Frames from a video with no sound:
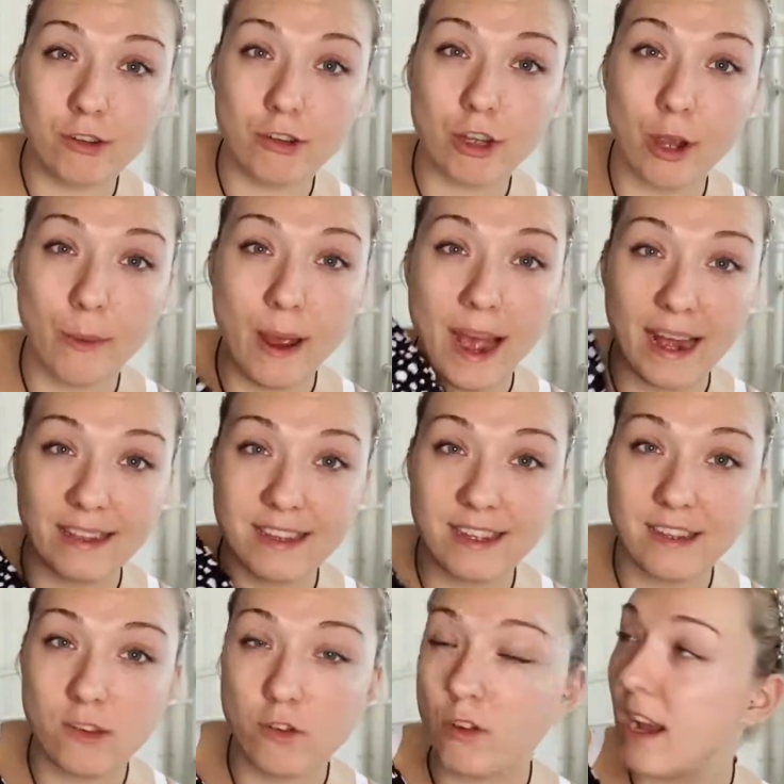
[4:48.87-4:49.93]
to know had
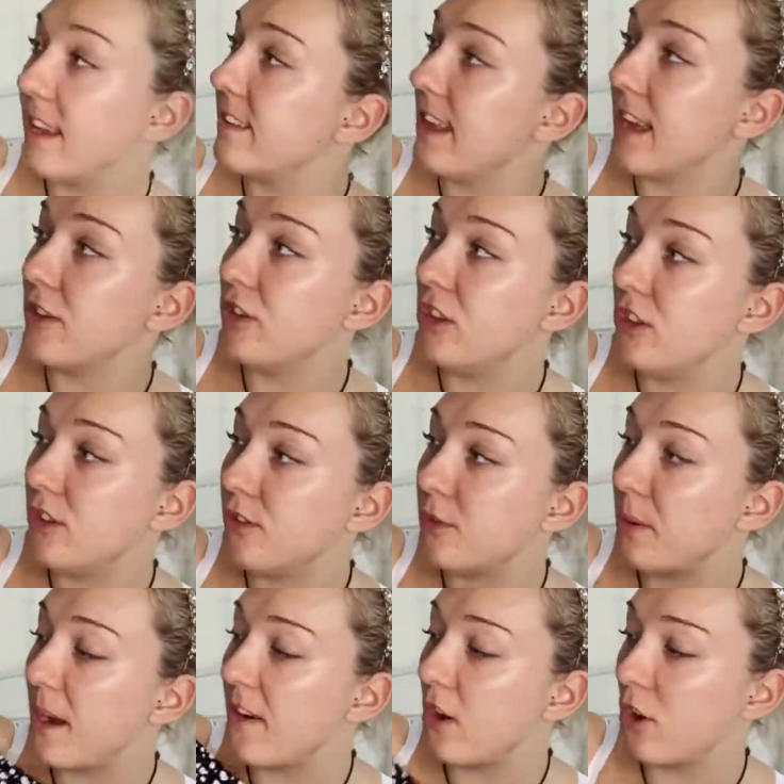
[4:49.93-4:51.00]
this dress and she used to
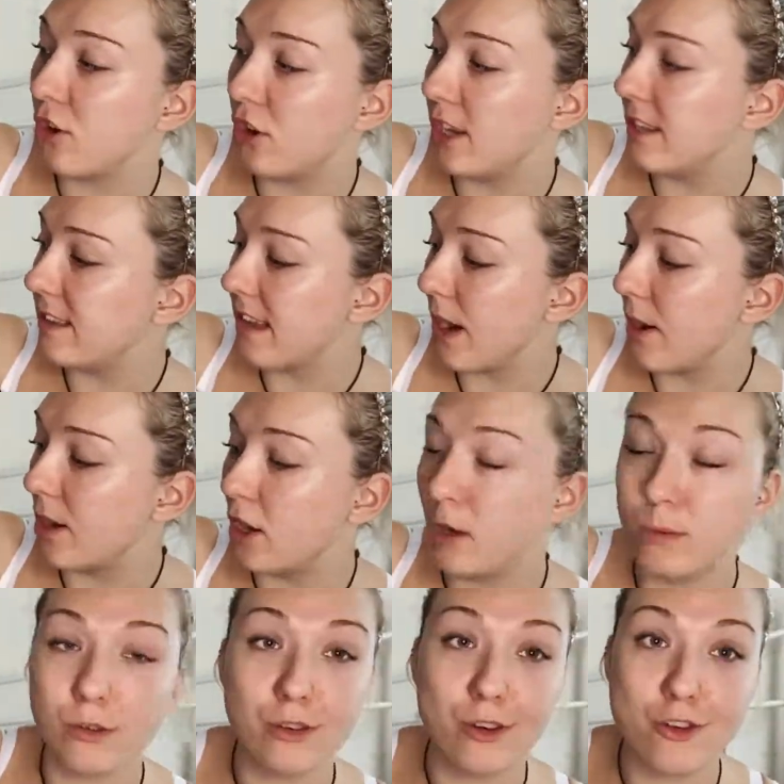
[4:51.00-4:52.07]
wear it on nights out and I
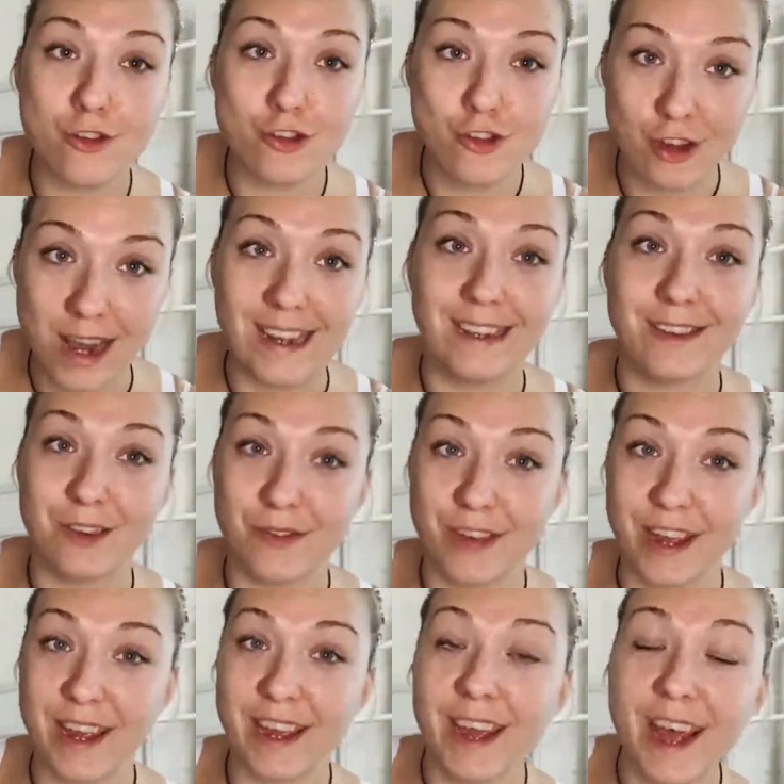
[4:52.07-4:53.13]
was jealous of
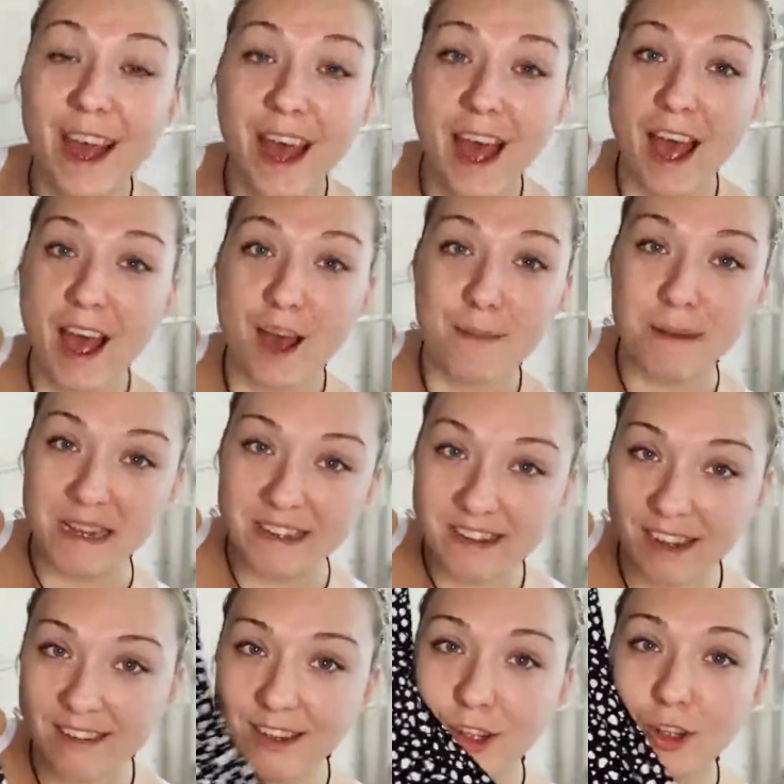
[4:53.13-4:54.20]
it. It
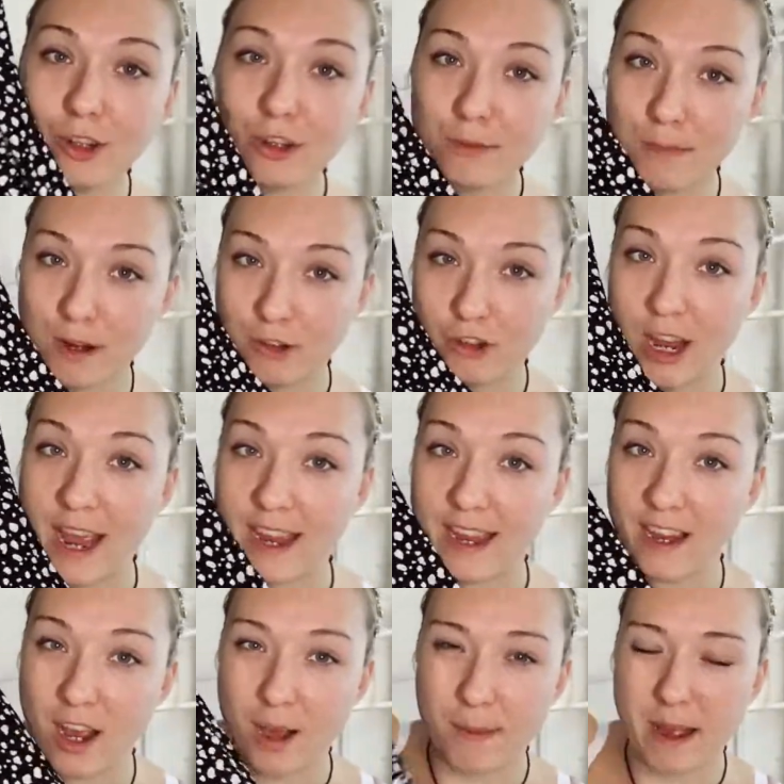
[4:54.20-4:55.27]
doesn't look much
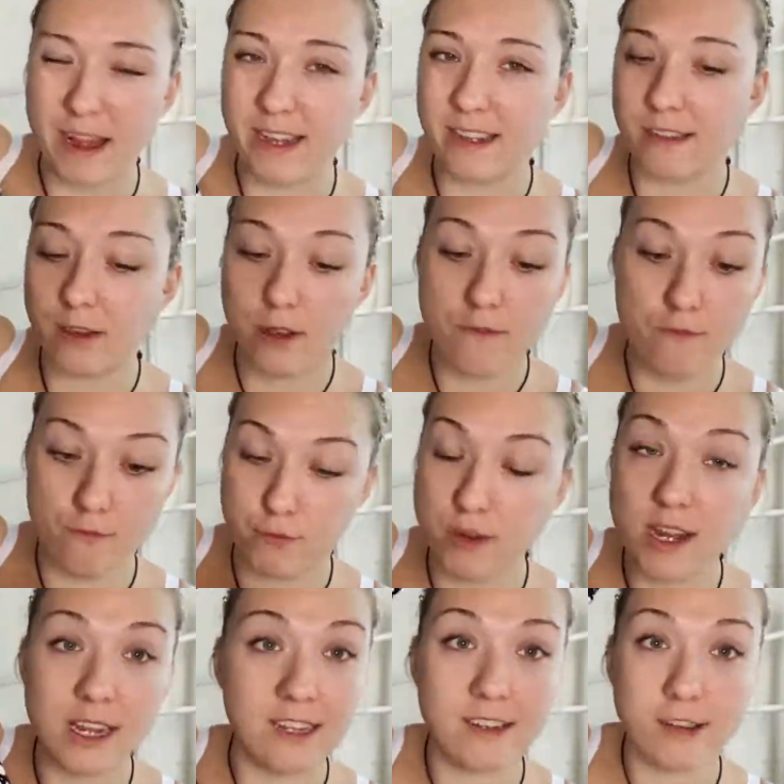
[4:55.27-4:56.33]
hanging up and it's
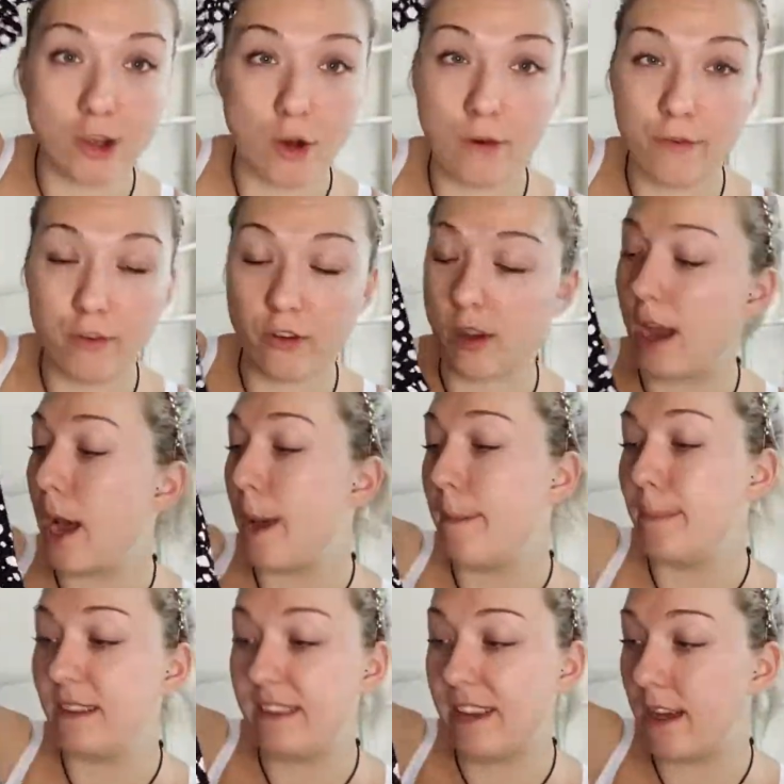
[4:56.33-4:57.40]
really soft
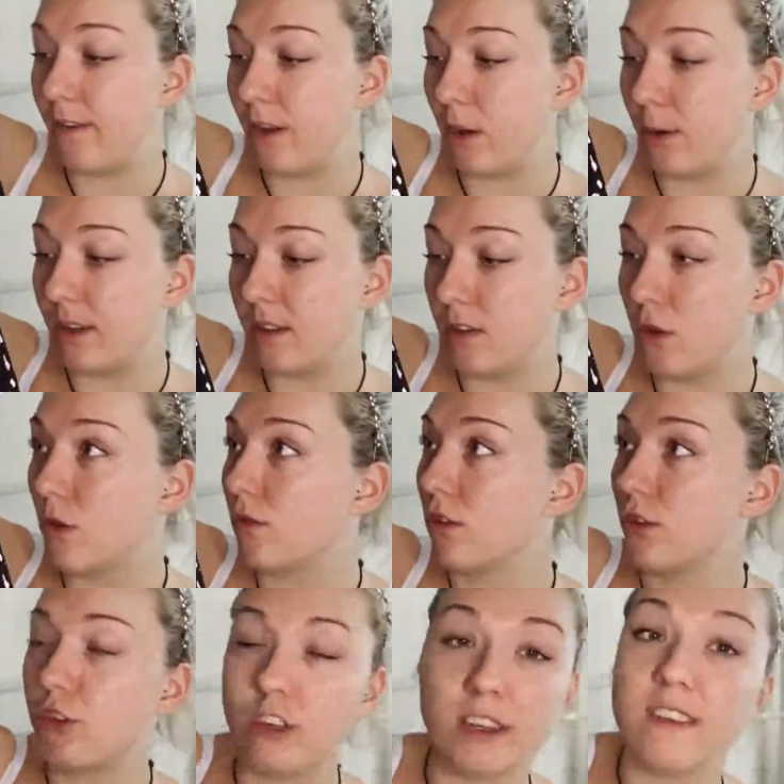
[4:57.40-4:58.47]
material. It's not
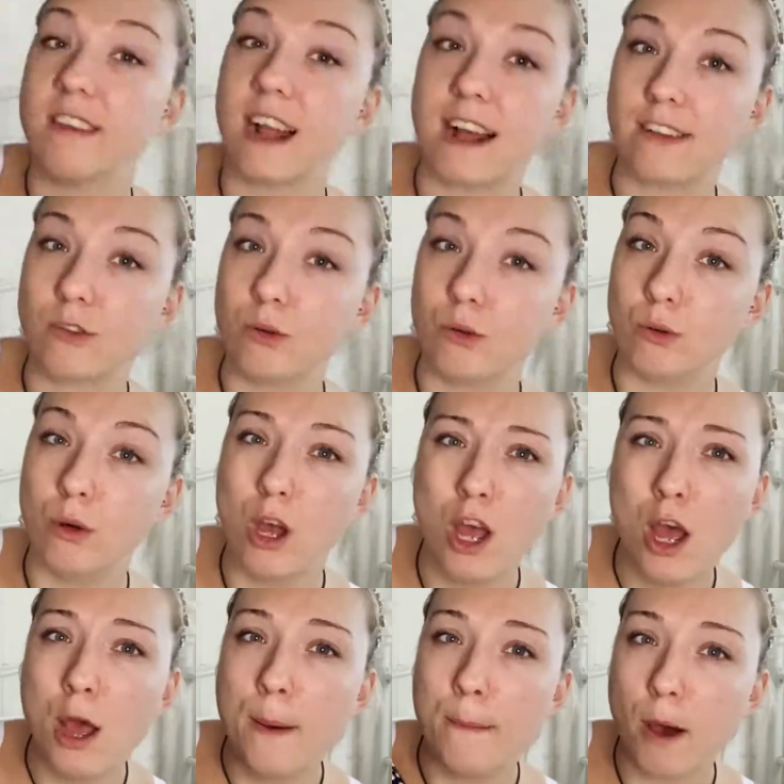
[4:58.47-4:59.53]
restricted at all.
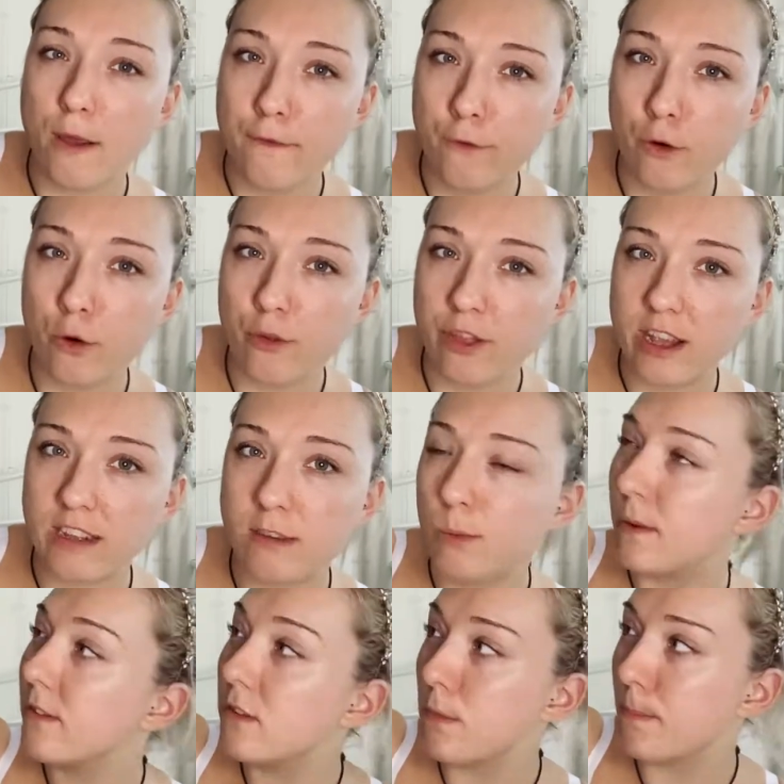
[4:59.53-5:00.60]
But I thought this
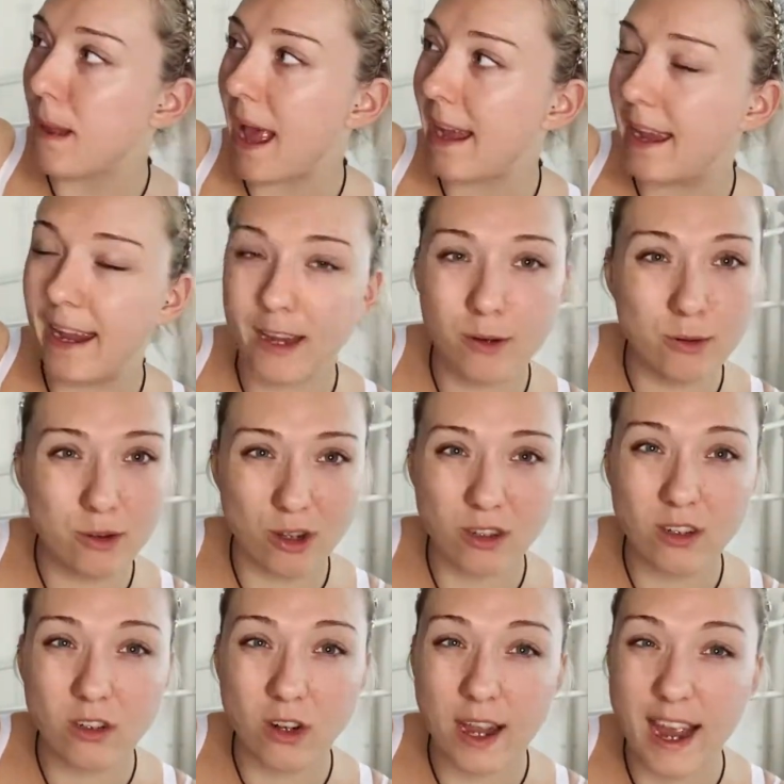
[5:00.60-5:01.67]
with some black heels on
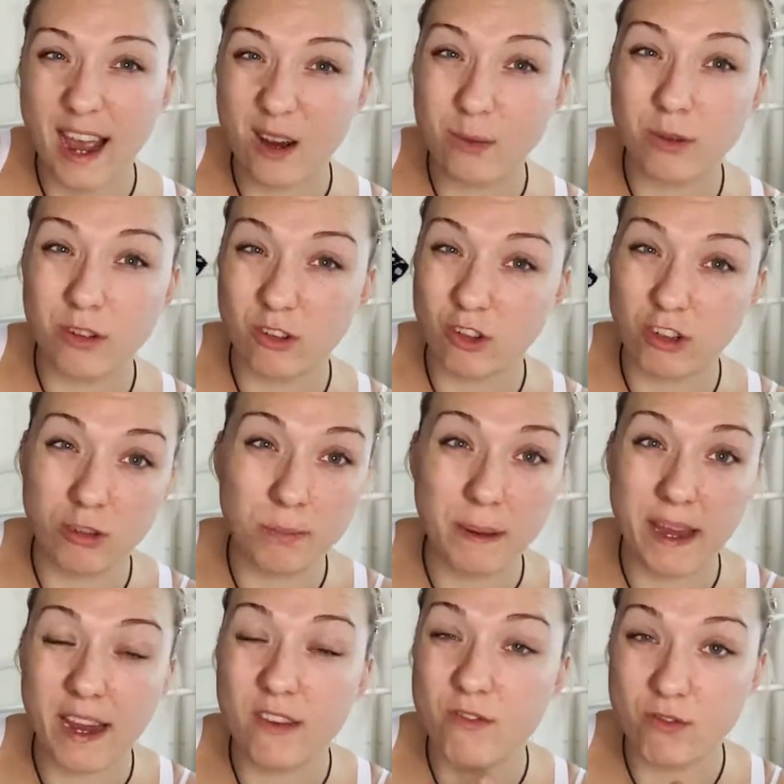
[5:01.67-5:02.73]
a night out would just
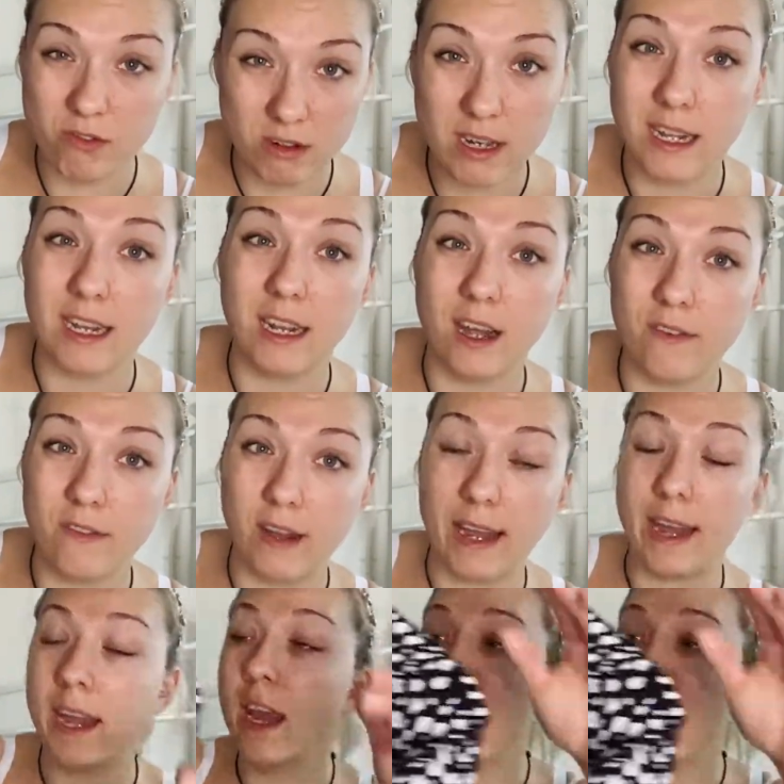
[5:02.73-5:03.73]
be really lovely.